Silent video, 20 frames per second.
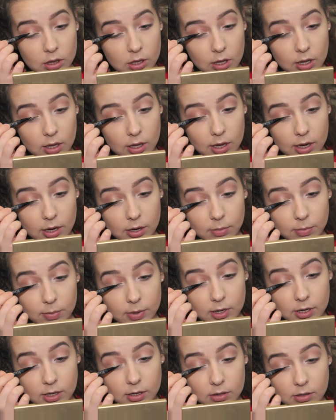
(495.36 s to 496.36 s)
the line
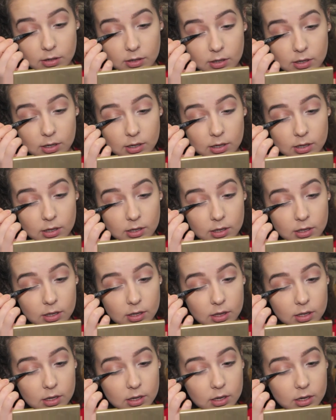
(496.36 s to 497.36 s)
part really
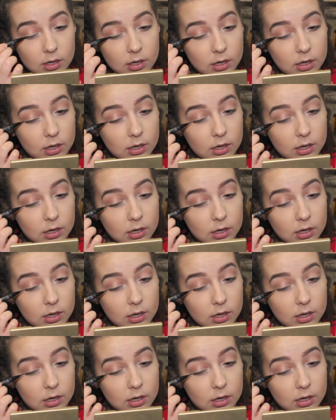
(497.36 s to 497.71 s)
thin.